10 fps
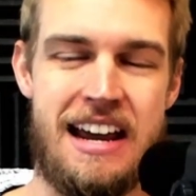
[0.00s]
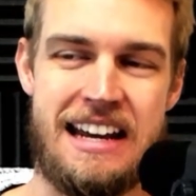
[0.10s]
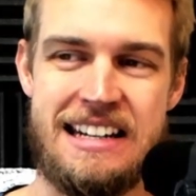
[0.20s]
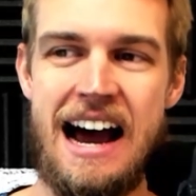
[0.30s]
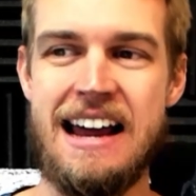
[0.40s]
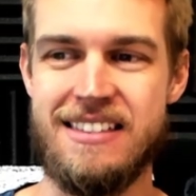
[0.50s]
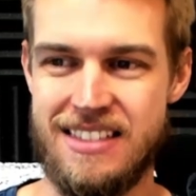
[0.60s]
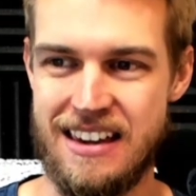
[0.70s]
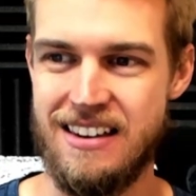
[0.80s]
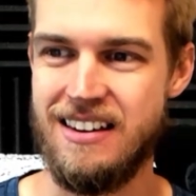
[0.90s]
and I
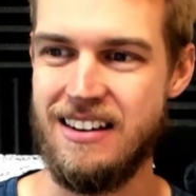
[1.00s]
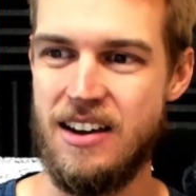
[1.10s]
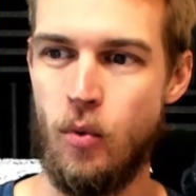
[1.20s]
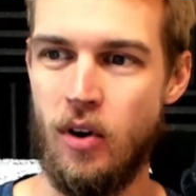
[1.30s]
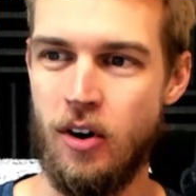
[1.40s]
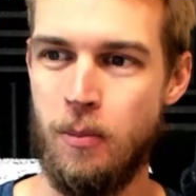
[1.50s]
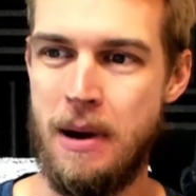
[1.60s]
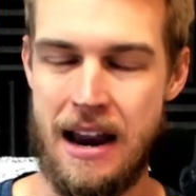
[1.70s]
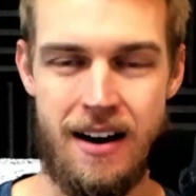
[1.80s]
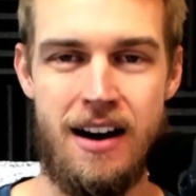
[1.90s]
think it will
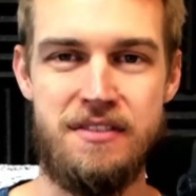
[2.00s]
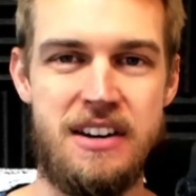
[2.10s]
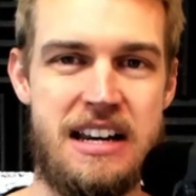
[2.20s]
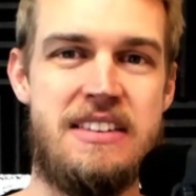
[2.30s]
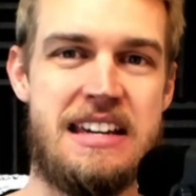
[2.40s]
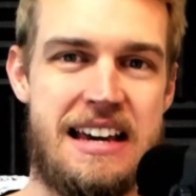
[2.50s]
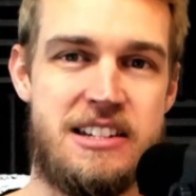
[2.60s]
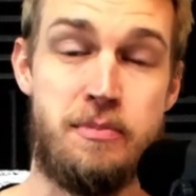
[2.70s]
pay off in the end.